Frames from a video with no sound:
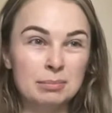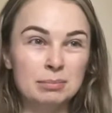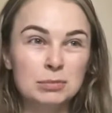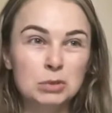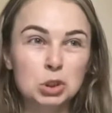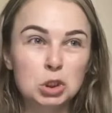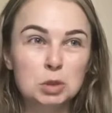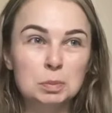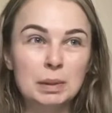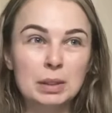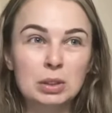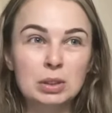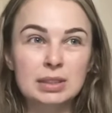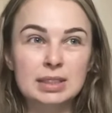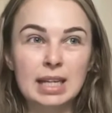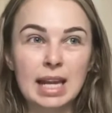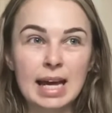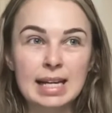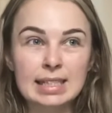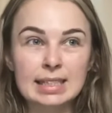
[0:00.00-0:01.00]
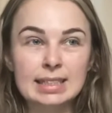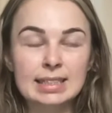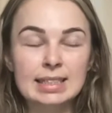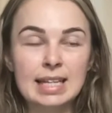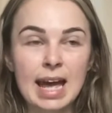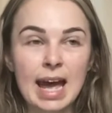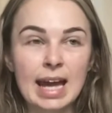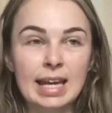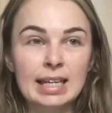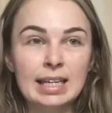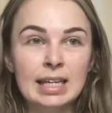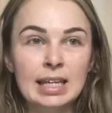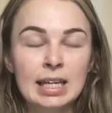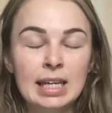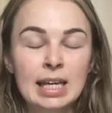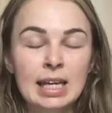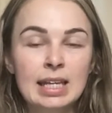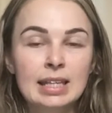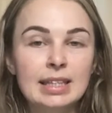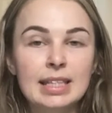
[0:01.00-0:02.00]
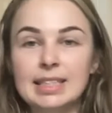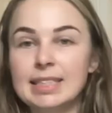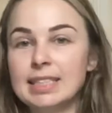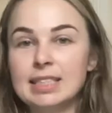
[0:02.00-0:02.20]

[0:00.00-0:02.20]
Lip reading: just because, like I say, this